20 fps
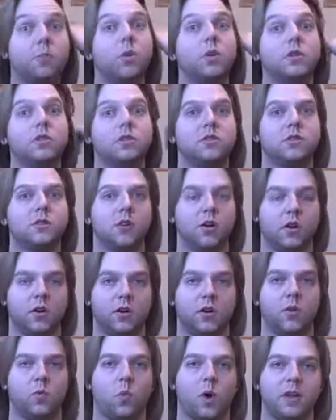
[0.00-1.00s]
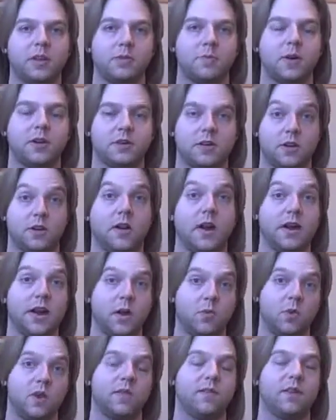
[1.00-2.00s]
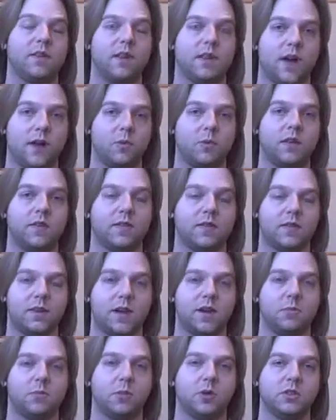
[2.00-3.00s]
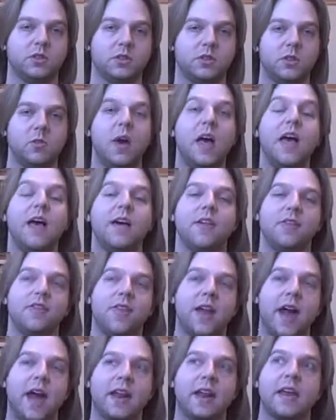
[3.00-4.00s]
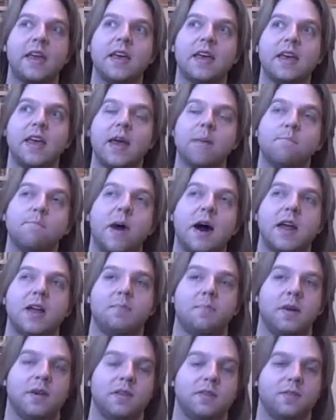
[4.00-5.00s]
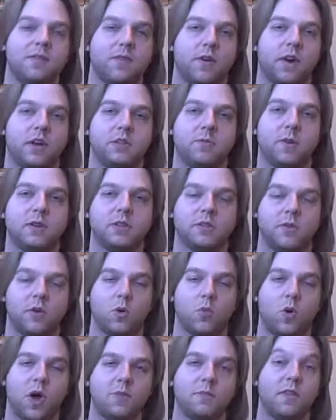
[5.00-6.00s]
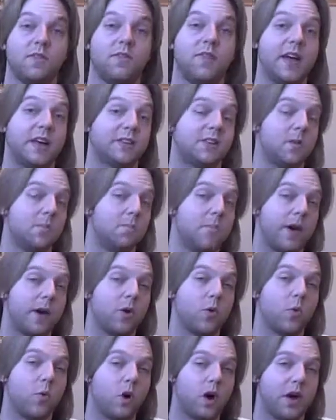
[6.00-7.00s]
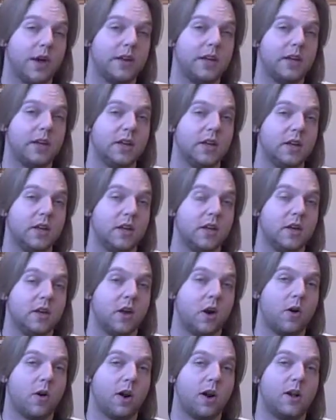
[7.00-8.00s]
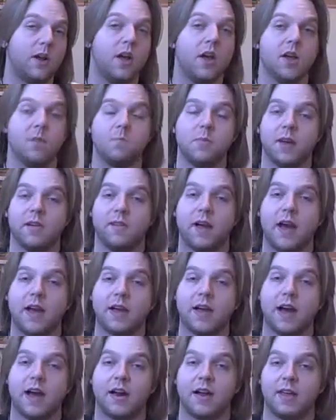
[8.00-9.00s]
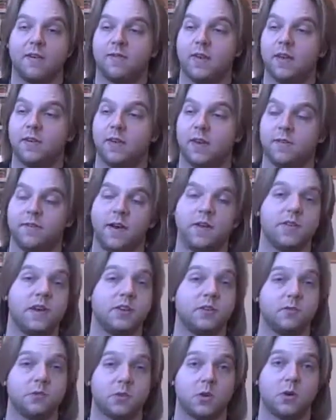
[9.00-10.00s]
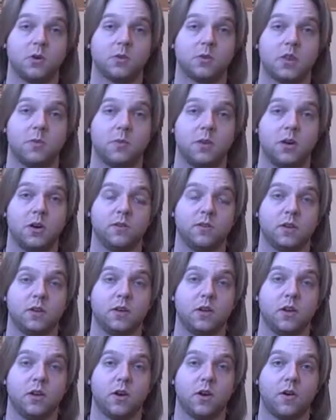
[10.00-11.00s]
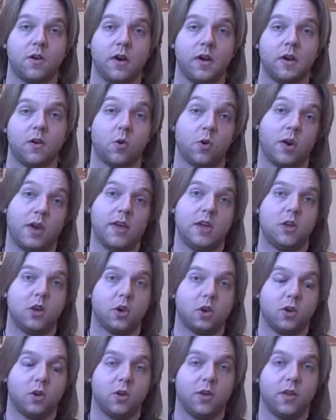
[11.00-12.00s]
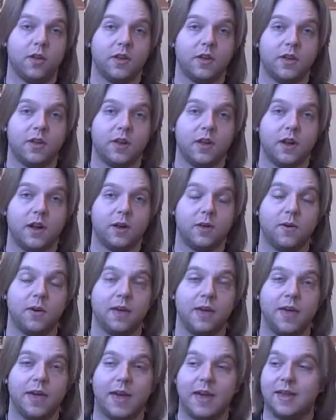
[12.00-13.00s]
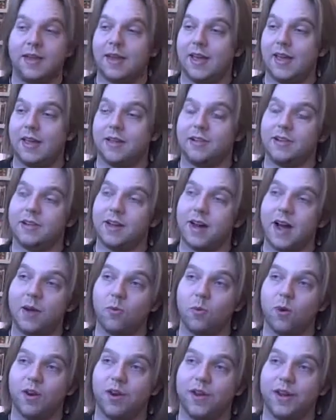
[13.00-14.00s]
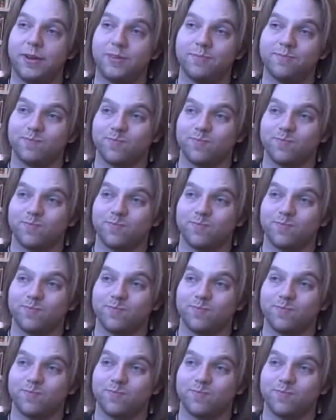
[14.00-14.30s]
points on Wine Spectator, and I would give it 90 points too. That, in my opinion, for especially if you're a wine buff, that's the better wine. All right. But if I've got some girls coming over, all right, or a girl, and I wanna,